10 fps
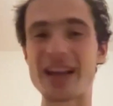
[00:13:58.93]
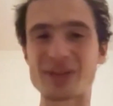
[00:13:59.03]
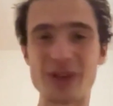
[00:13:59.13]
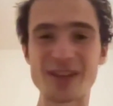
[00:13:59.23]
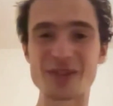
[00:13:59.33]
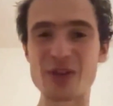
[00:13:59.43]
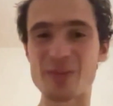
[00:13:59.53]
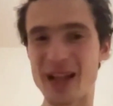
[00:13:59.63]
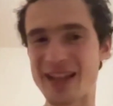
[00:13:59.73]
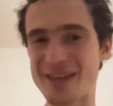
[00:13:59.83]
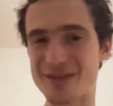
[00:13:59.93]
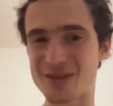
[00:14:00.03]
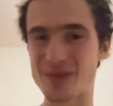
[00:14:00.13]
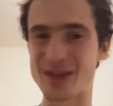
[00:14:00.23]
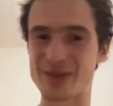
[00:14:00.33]
what I try to apply even
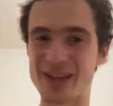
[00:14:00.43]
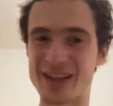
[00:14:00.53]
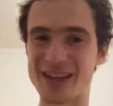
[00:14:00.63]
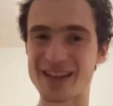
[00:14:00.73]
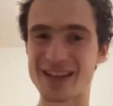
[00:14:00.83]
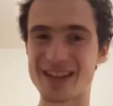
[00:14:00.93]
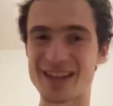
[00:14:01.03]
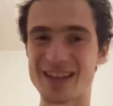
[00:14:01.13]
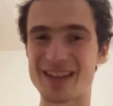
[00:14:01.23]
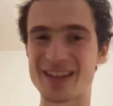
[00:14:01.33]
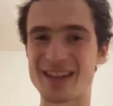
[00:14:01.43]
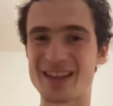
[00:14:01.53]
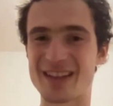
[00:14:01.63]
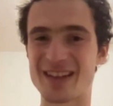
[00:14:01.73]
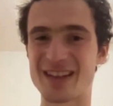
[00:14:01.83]
to my training.
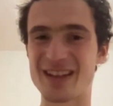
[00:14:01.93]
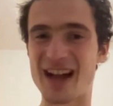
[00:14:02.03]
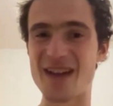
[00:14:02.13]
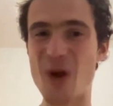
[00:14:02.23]
I'm